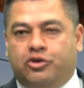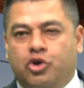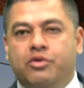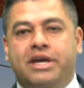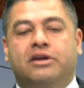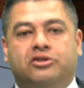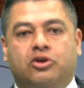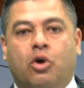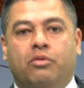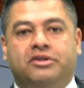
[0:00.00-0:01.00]
2 years
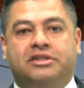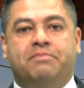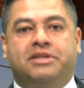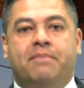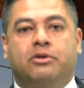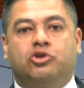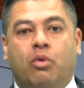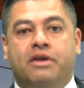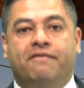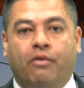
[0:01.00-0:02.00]
ago, it was September
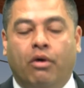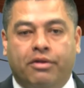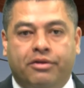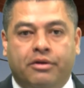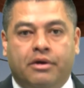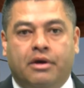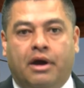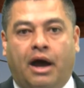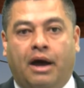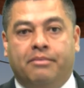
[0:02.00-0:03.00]
24th
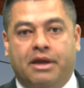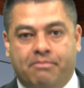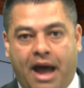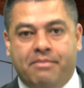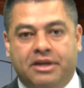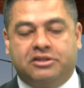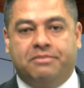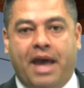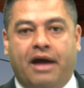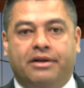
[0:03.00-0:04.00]
in my
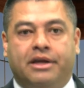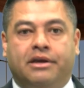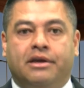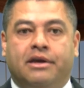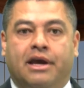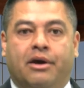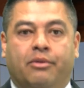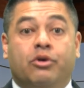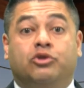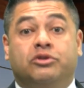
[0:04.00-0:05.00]
municipality,
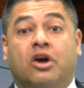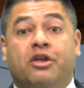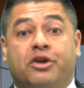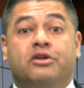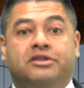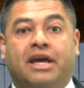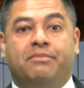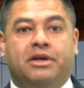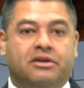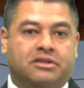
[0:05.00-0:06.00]
which was on a
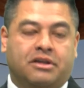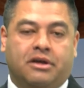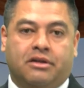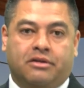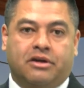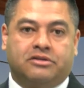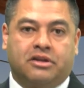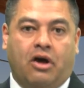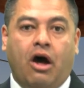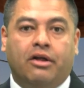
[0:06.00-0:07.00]
Thursday because of
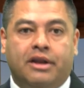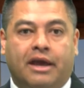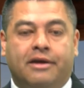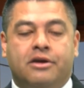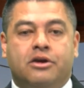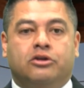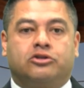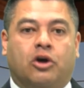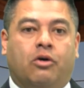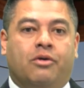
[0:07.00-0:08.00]
the holiday.
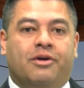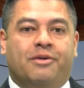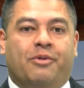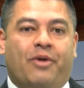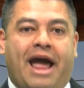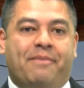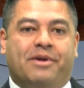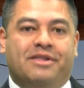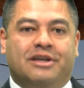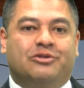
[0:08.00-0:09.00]
So, but what
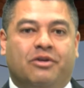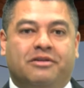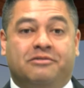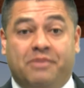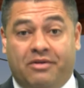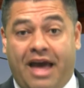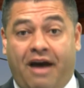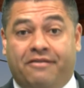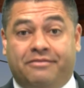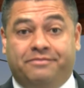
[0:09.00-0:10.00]
happened in this one is Bill
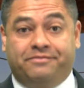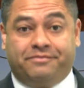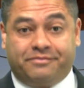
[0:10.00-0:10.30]
Galvin,